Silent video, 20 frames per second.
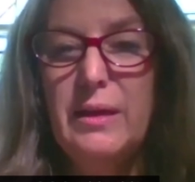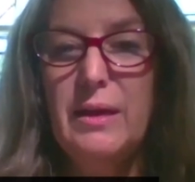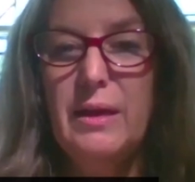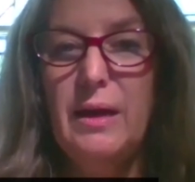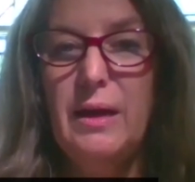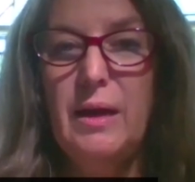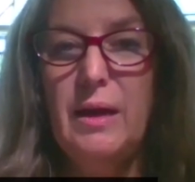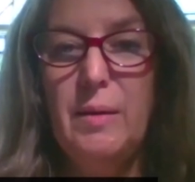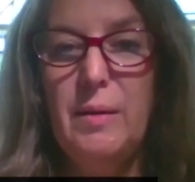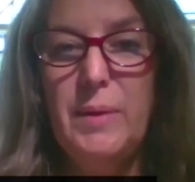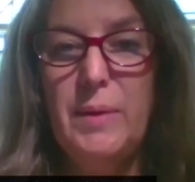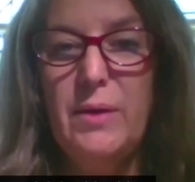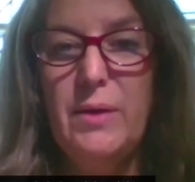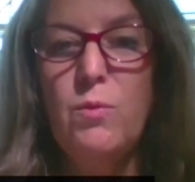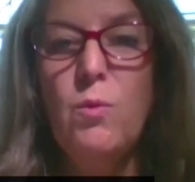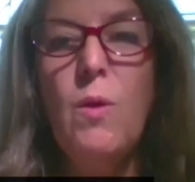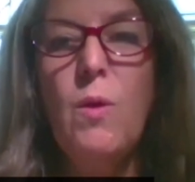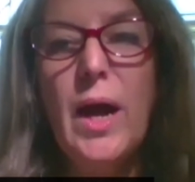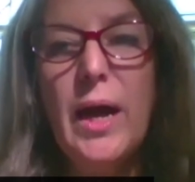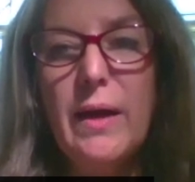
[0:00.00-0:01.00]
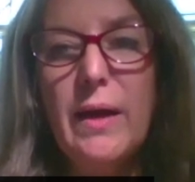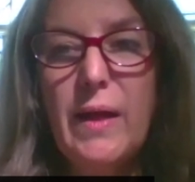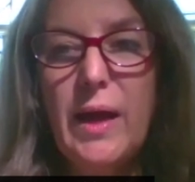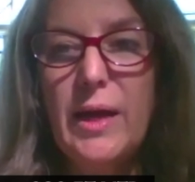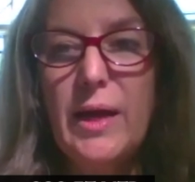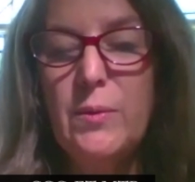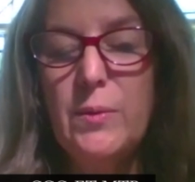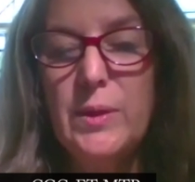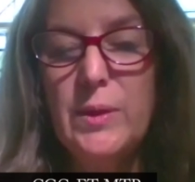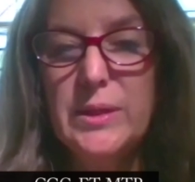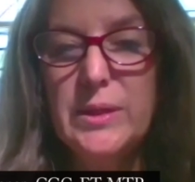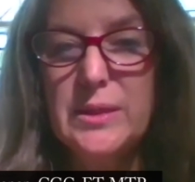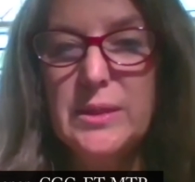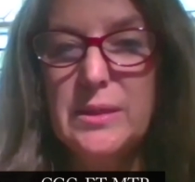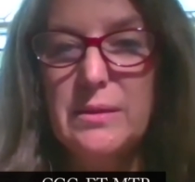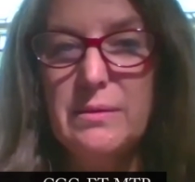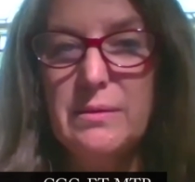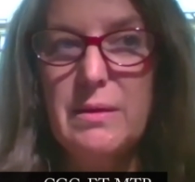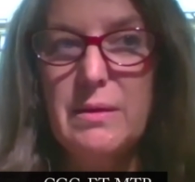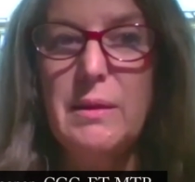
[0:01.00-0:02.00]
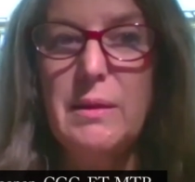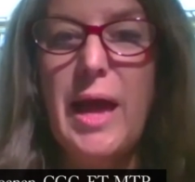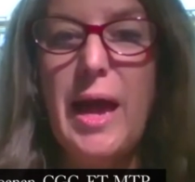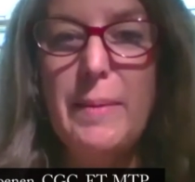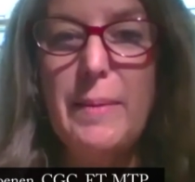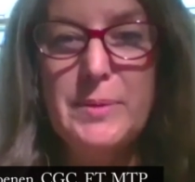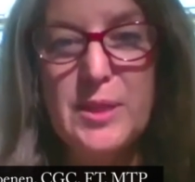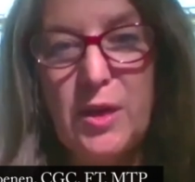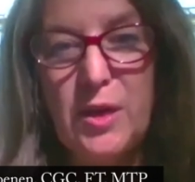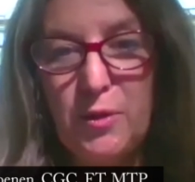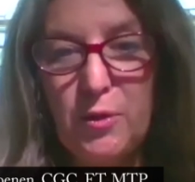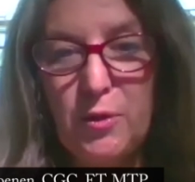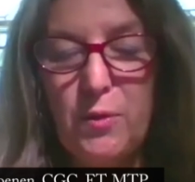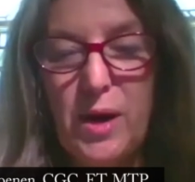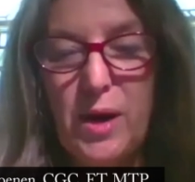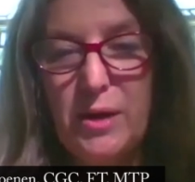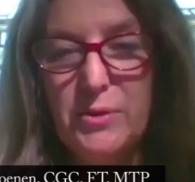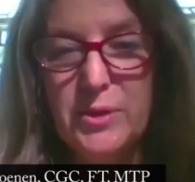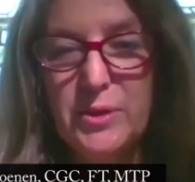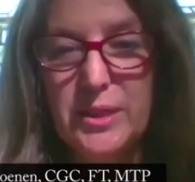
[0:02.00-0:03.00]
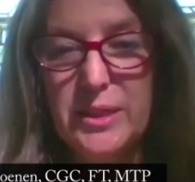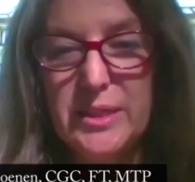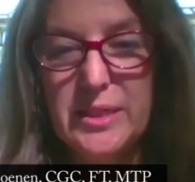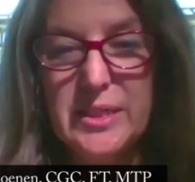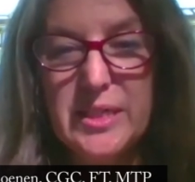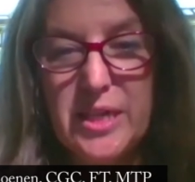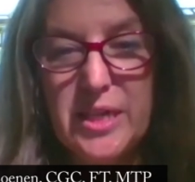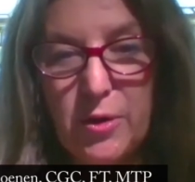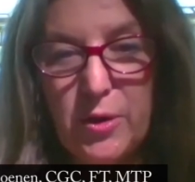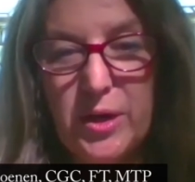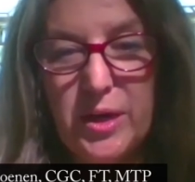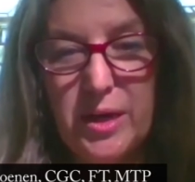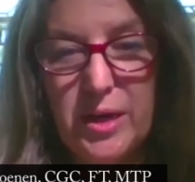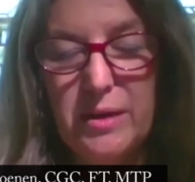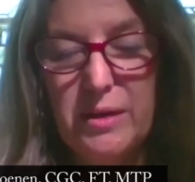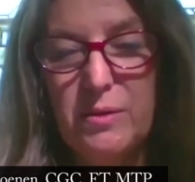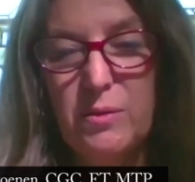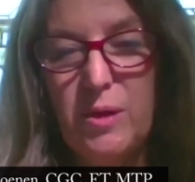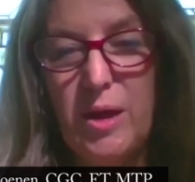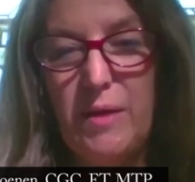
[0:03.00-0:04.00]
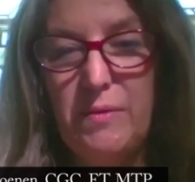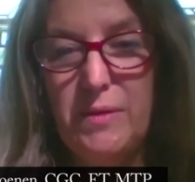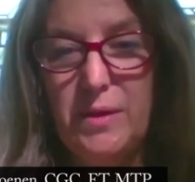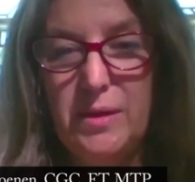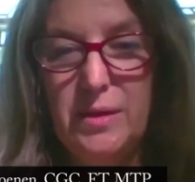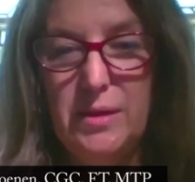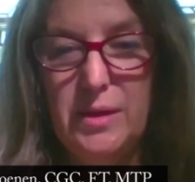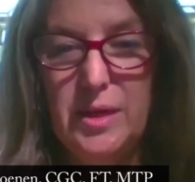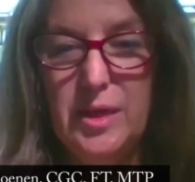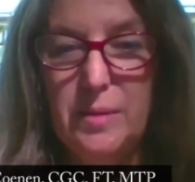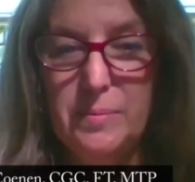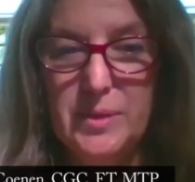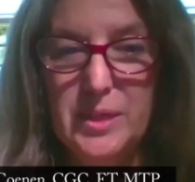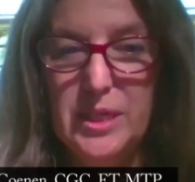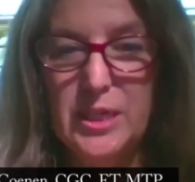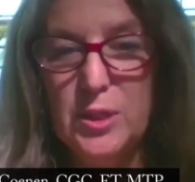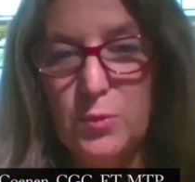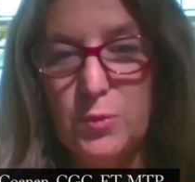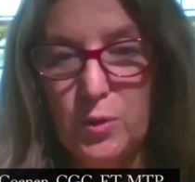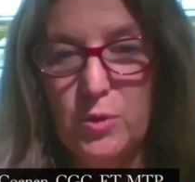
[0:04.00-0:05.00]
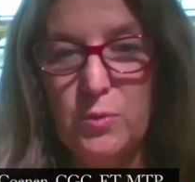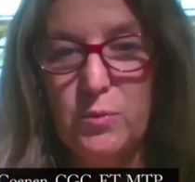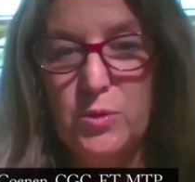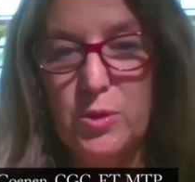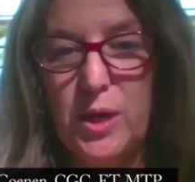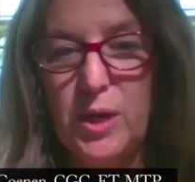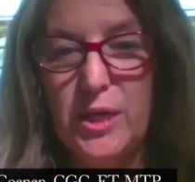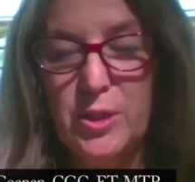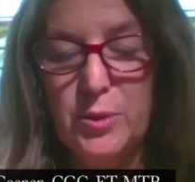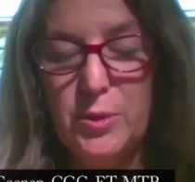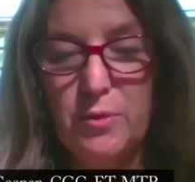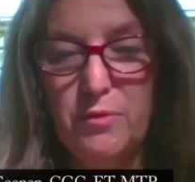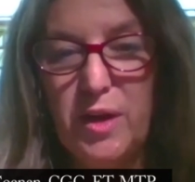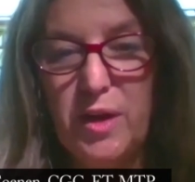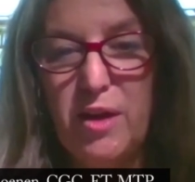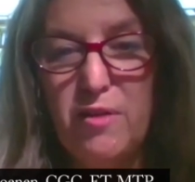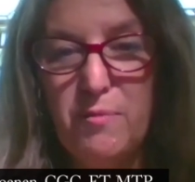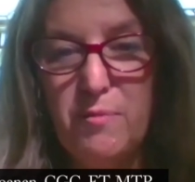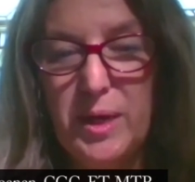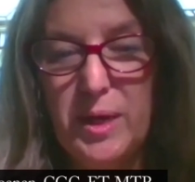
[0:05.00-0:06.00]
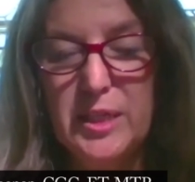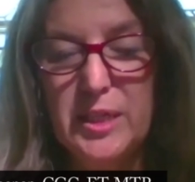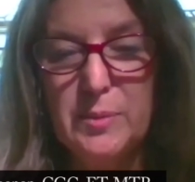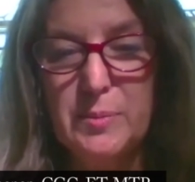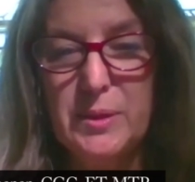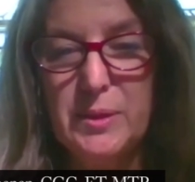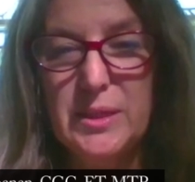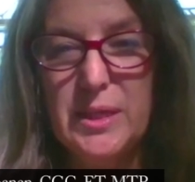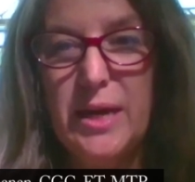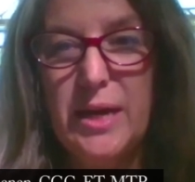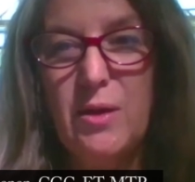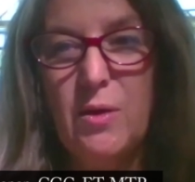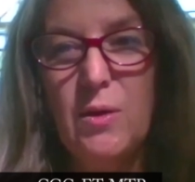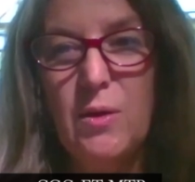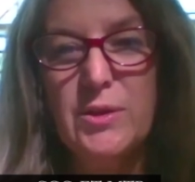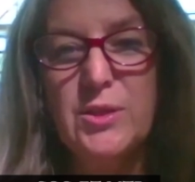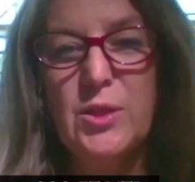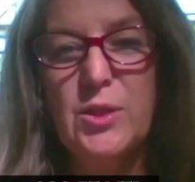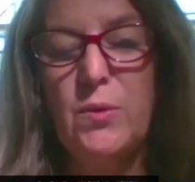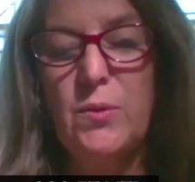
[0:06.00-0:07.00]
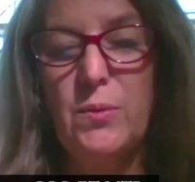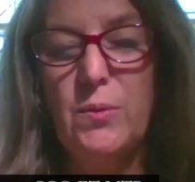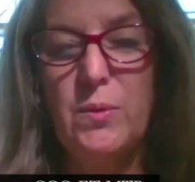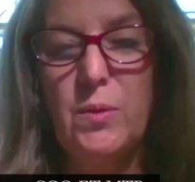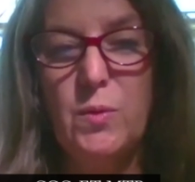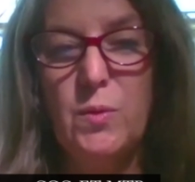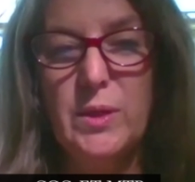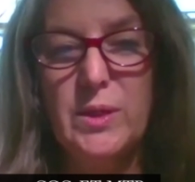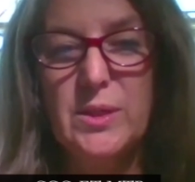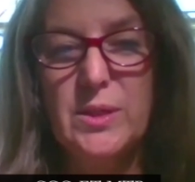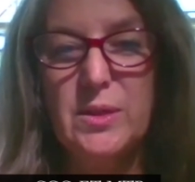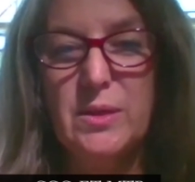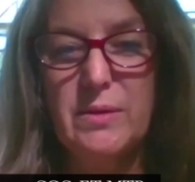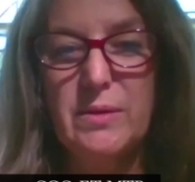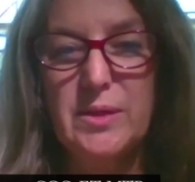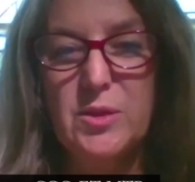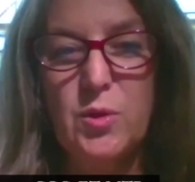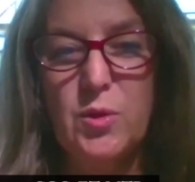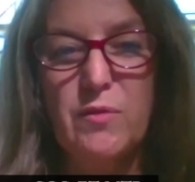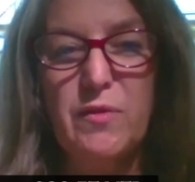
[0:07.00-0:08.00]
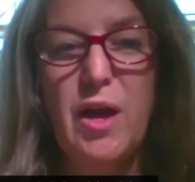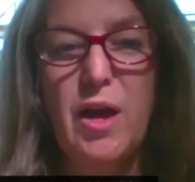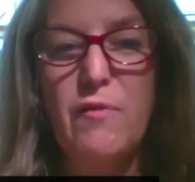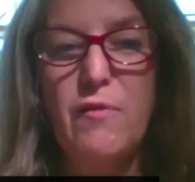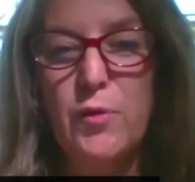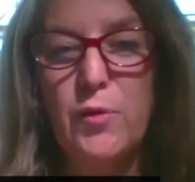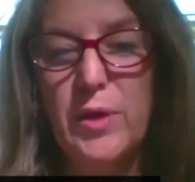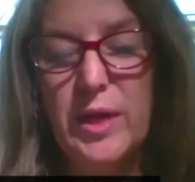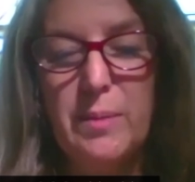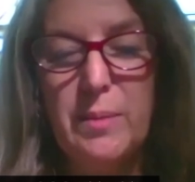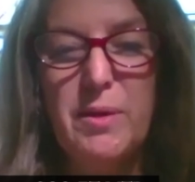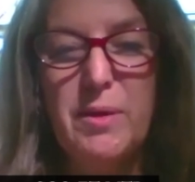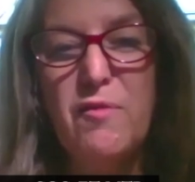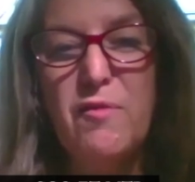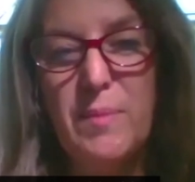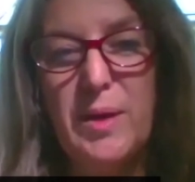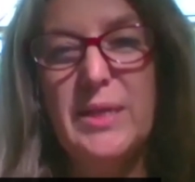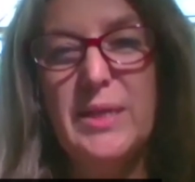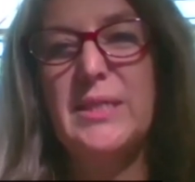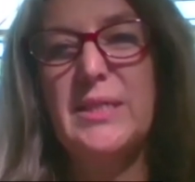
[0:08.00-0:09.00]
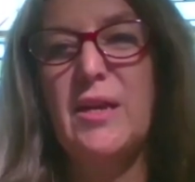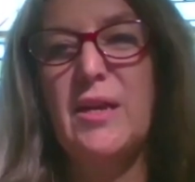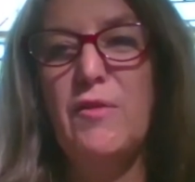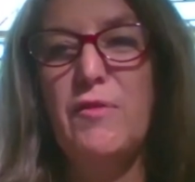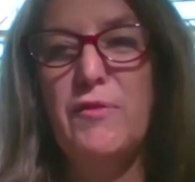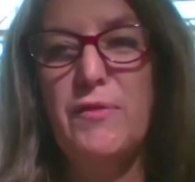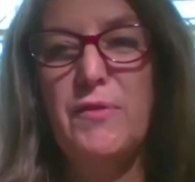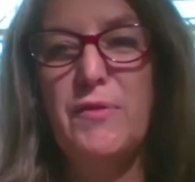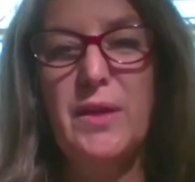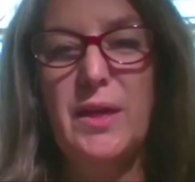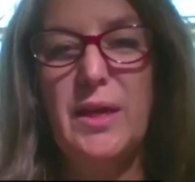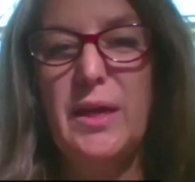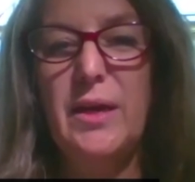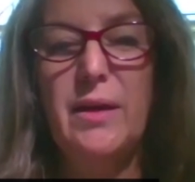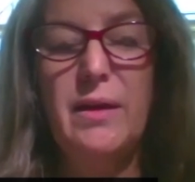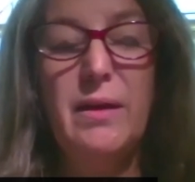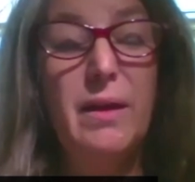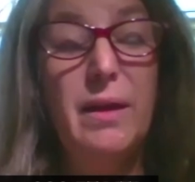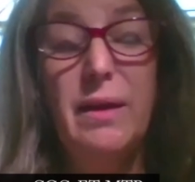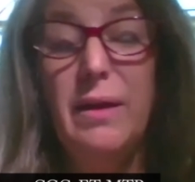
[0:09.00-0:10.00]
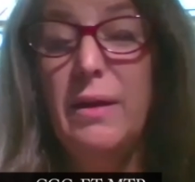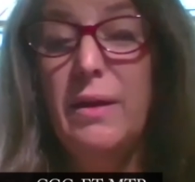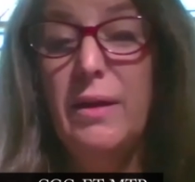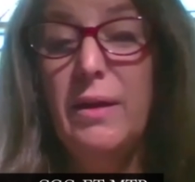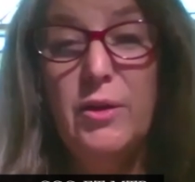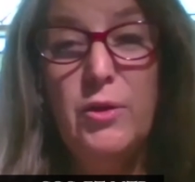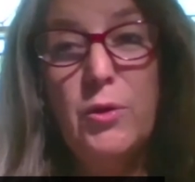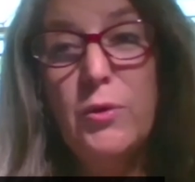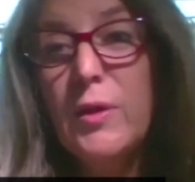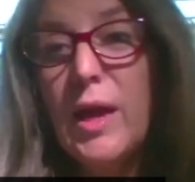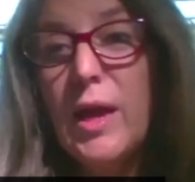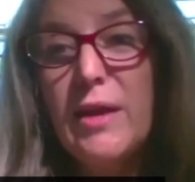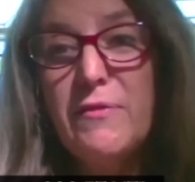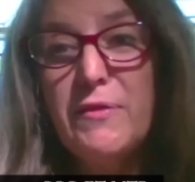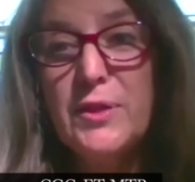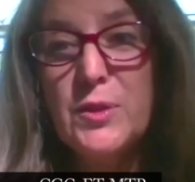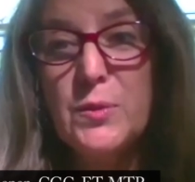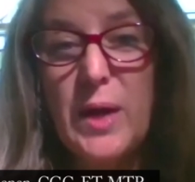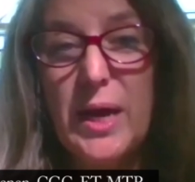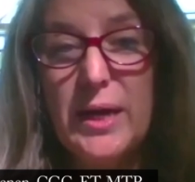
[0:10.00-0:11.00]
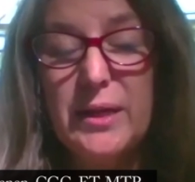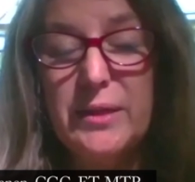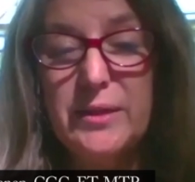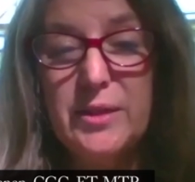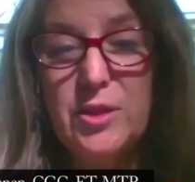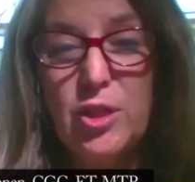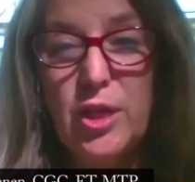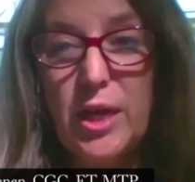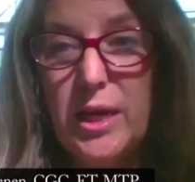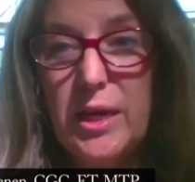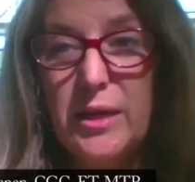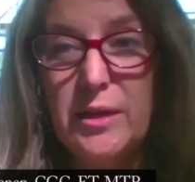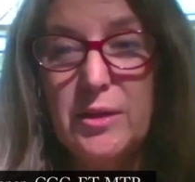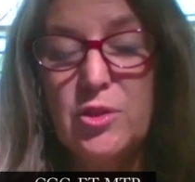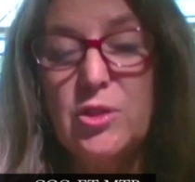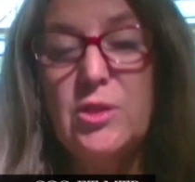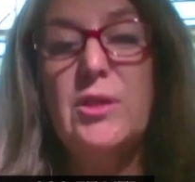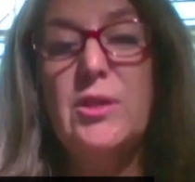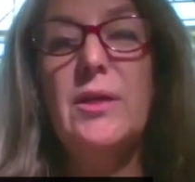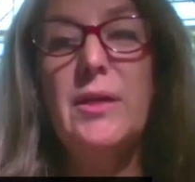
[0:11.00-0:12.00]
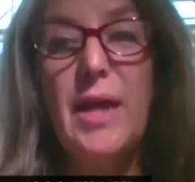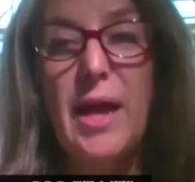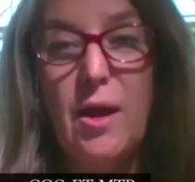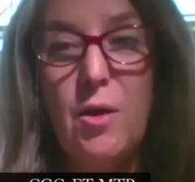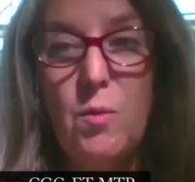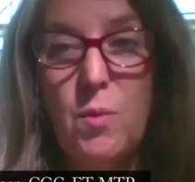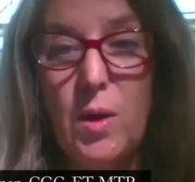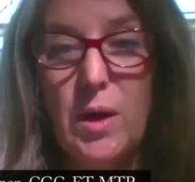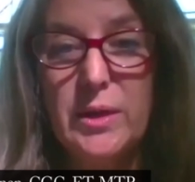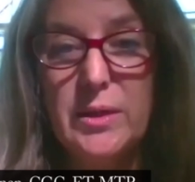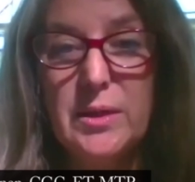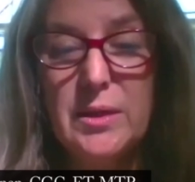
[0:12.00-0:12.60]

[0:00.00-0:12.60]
And while I was collapsed on the ground in hysteria and the EMTs were trying to revive my husband, I also was sort of hovering above myself thinking, your life is radically changed. Now what?